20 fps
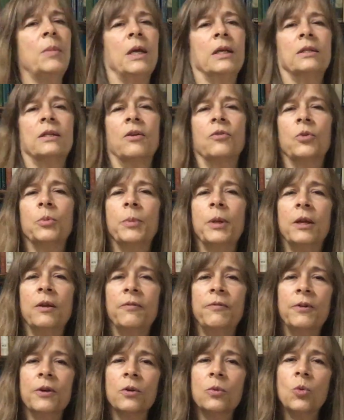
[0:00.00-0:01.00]
makes everybody
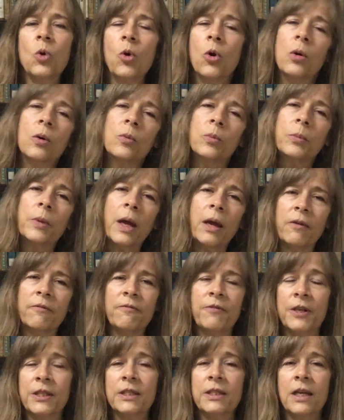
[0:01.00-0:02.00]
feel warm and
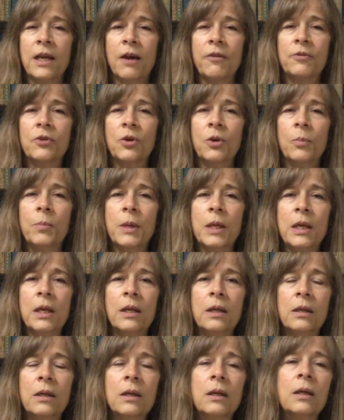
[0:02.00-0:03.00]
fuzzy after a
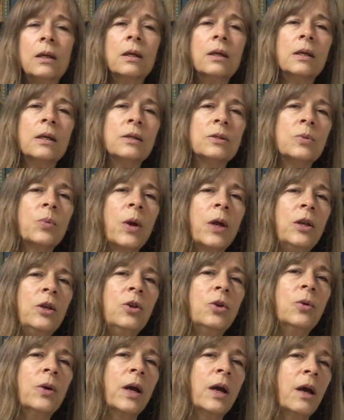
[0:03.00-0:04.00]
meeting, is when
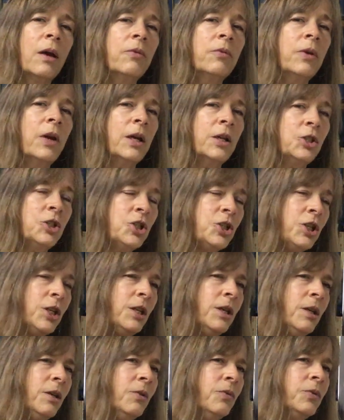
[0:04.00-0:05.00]
you have
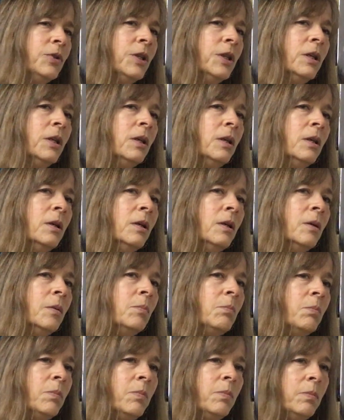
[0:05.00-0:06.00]
achieved
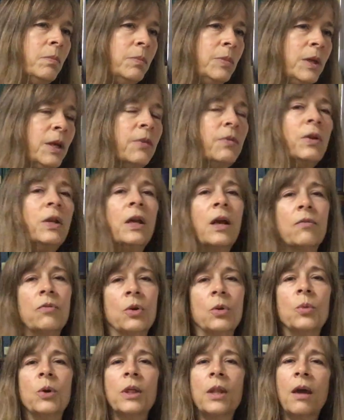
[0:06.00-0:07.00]
giving
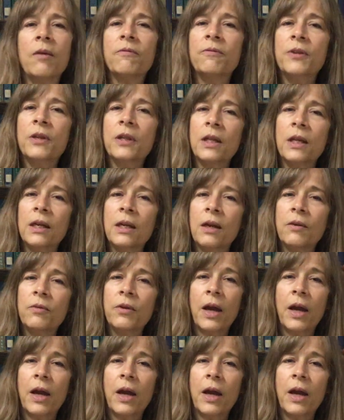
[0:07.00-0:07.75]
everyone that feeling of